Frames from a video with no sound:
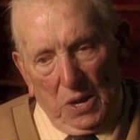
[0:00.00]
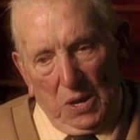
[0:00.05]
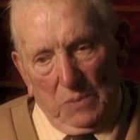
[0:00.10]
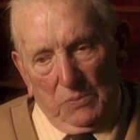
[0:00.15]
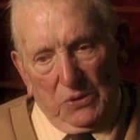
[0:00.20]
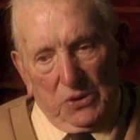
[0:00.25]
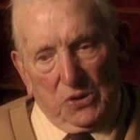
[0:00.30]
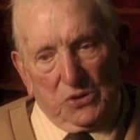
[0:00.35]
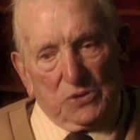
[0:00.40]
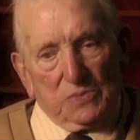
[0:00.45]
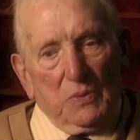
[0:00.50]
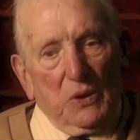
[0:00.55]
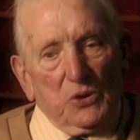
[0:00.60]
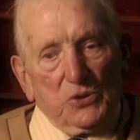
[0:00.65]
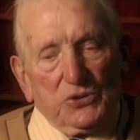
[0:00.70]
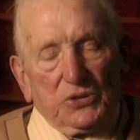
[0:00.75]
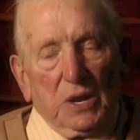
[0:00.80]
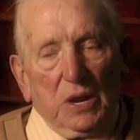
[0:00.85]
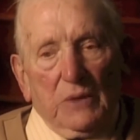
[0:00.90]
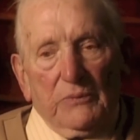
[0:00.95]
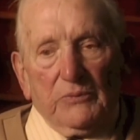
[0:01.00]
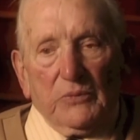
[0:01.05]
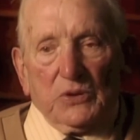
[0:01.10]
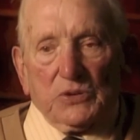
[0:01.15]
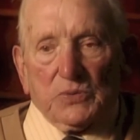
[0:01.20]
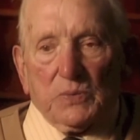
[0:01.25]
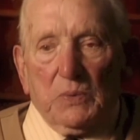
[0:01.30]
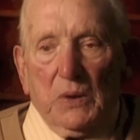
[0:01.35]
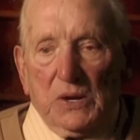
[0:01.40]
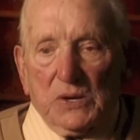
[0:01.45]
because most of them
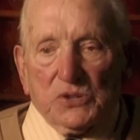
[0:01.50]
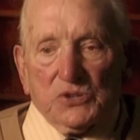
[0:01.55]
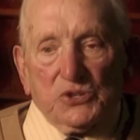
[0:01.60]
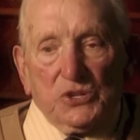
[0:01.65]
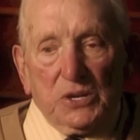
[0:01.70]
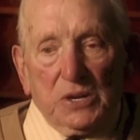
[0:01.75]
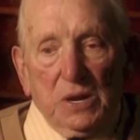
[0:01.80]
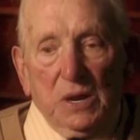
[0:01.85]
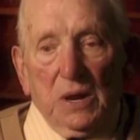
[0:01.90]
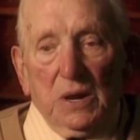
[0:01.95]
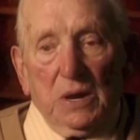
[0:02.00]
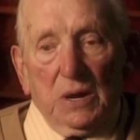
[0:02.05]
was punctured